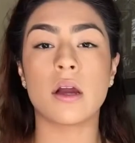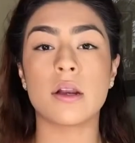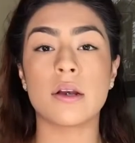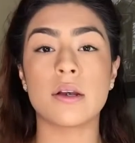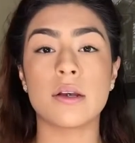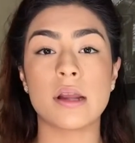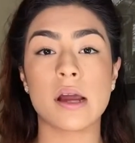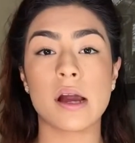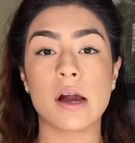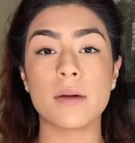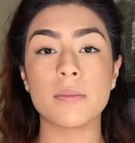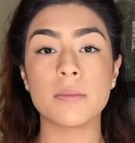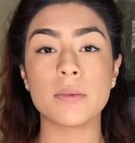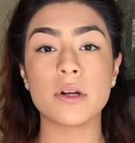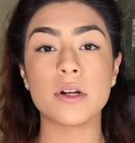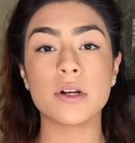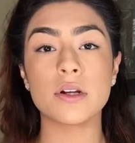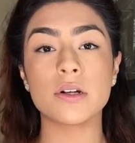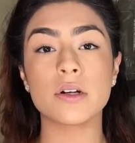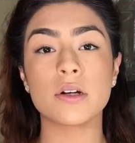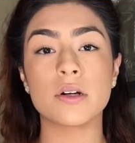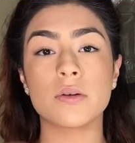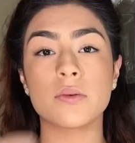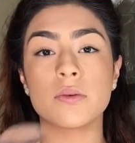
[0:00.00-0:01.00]
Now I'm going
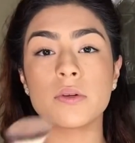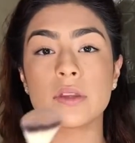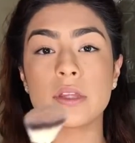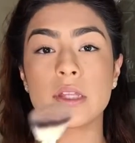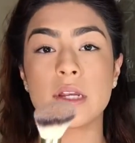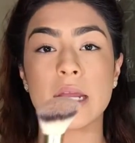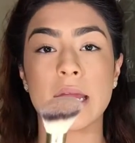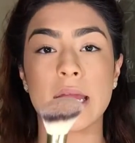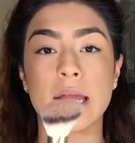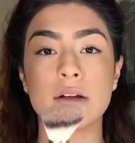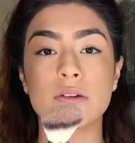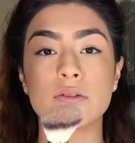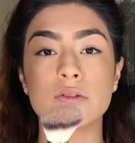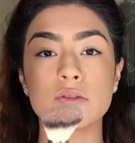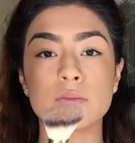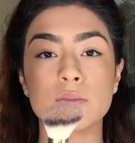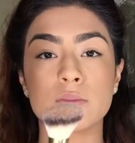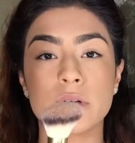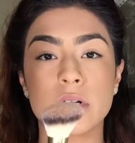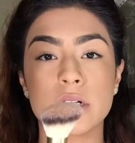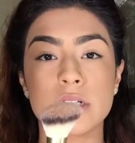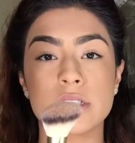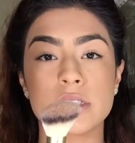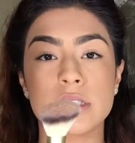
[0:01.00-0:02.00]
to go with an angled
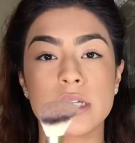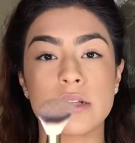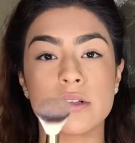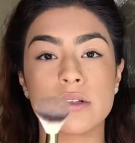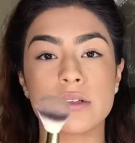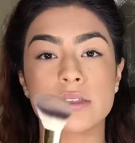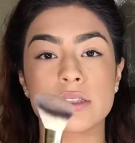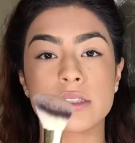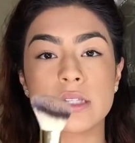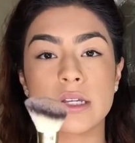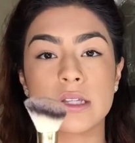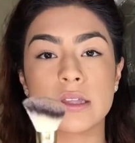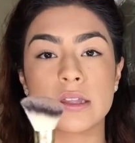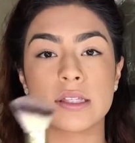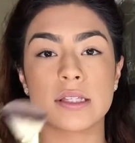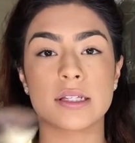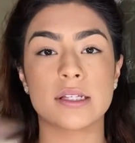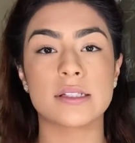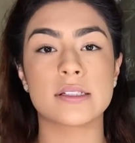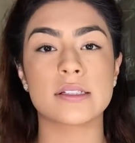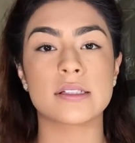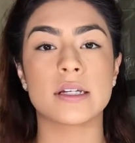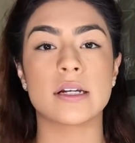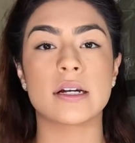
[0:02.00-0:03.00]
brush that looks like
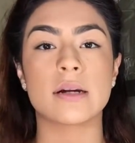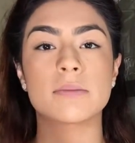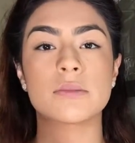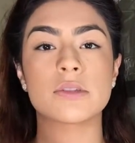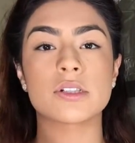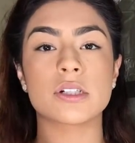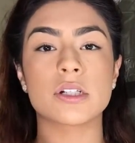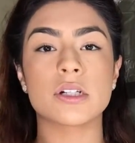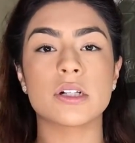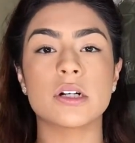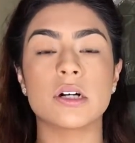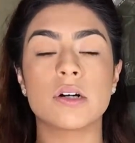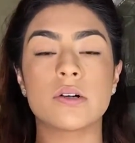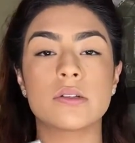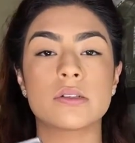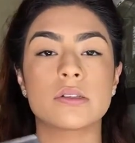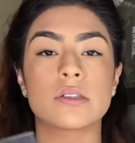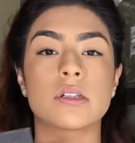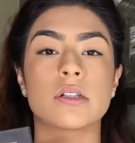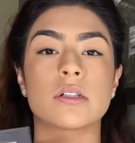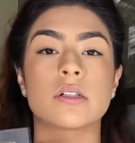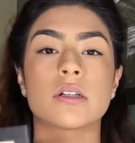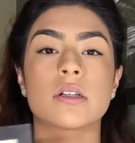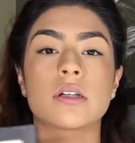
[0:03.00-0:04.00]
this. And I'm just going to go
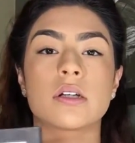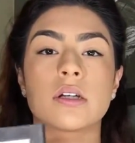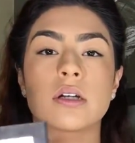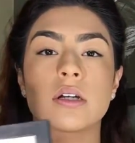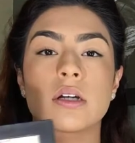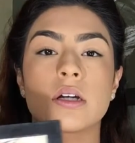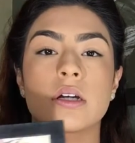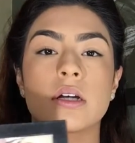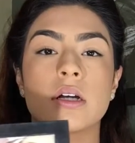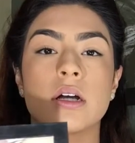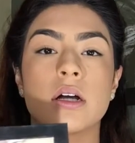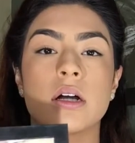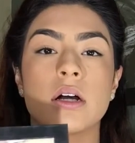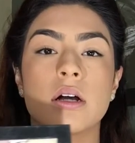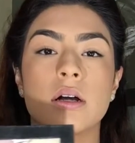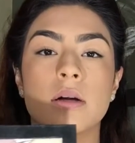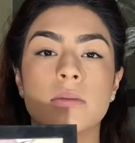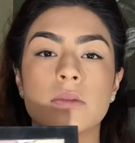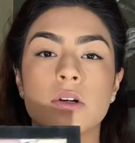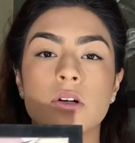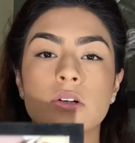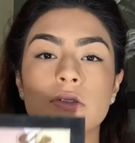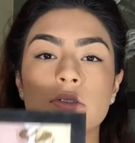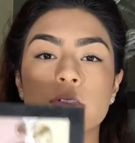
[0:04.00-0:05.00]
into the
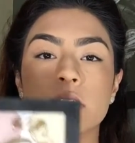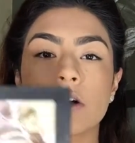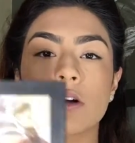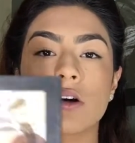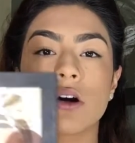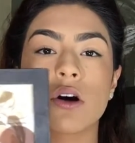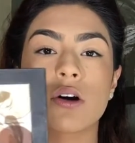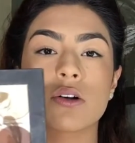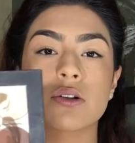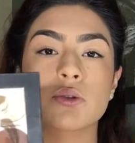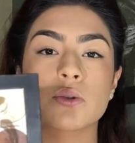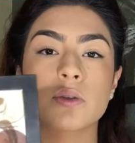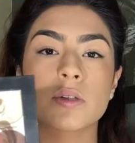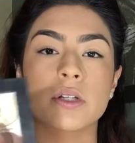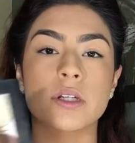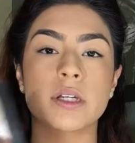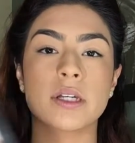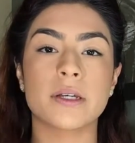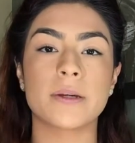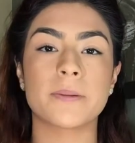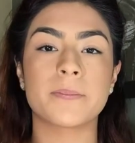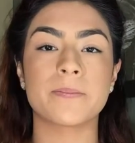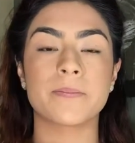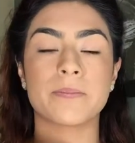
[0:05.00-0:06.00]
Ulta contour
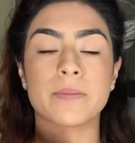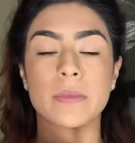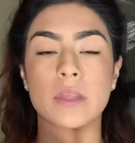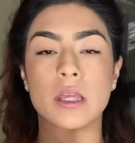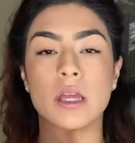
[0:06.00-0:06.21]
kit.